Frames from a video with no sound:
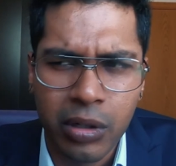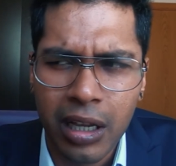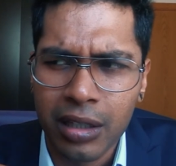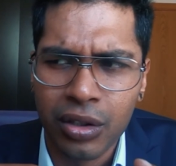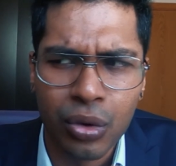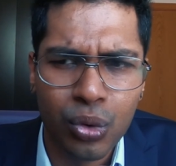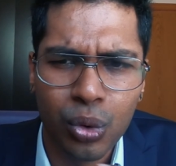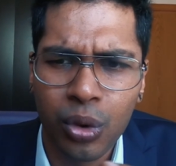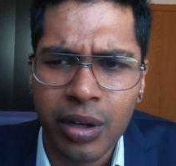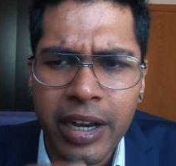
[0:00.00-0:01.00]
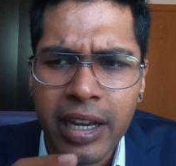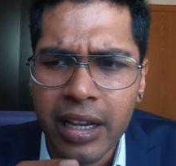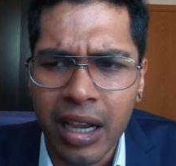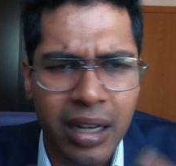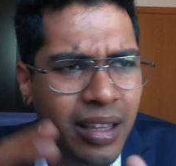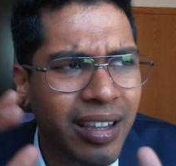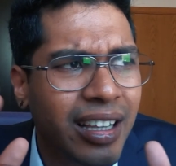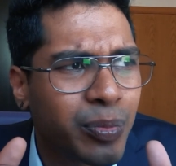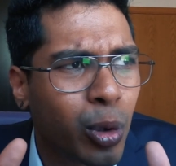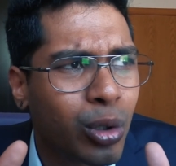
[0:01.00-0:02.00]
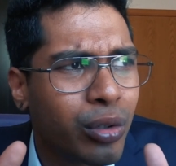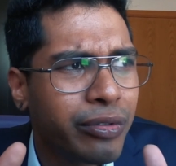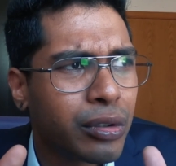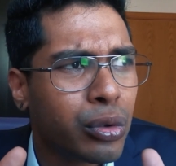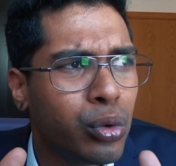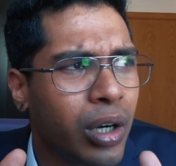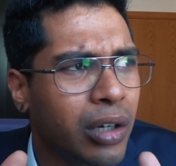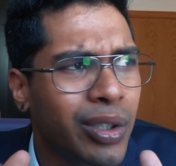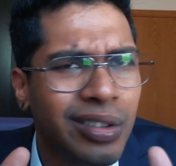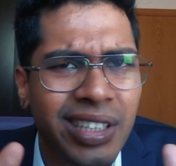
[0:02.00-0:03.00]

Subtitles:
like I think I spoke to him for 2 hours,